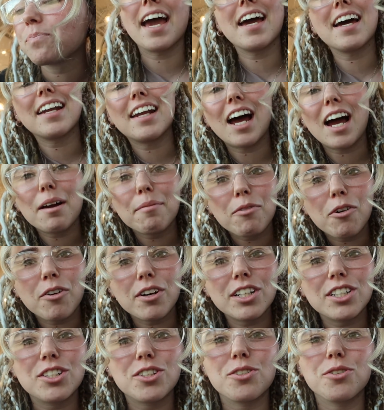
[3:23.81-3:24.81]
and I'm
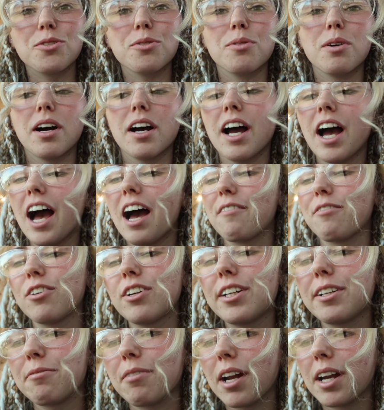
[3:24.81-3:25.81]
going to, I've
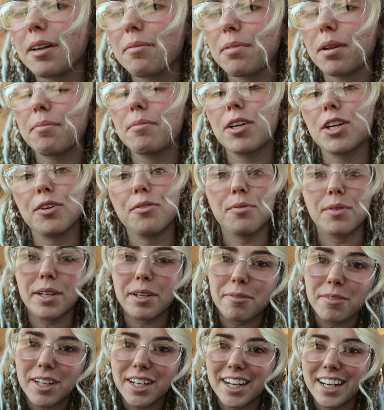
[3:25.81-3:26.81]
already read it, but I'm gonna
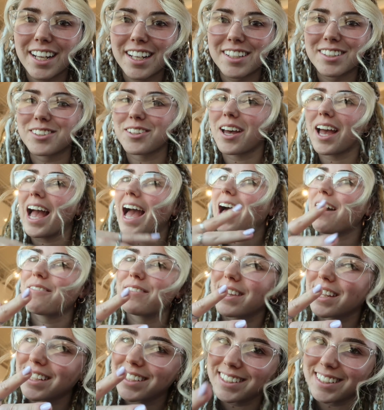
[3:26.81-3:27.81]
reread it, so I have
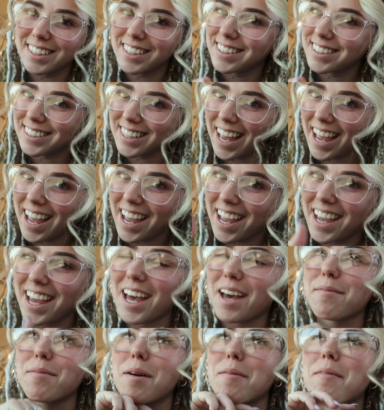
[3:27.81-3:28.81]
things to say
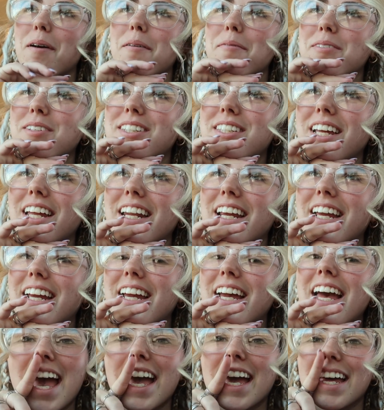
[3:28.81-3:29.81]
in my Bible study,
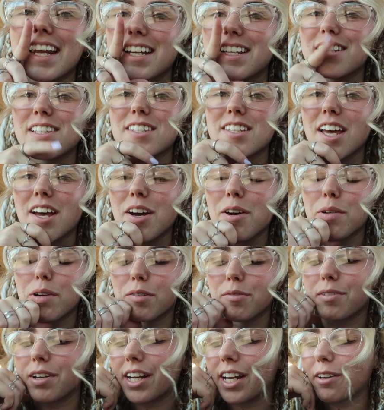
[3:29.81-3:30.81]
and it's, uh,
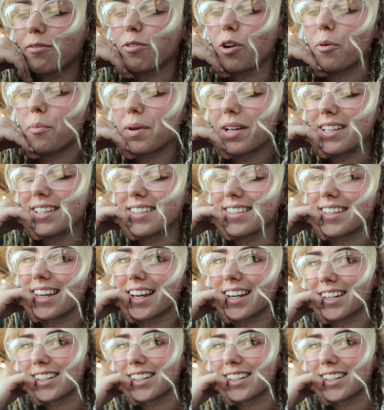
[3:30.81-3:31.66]
we're reading Romans 6,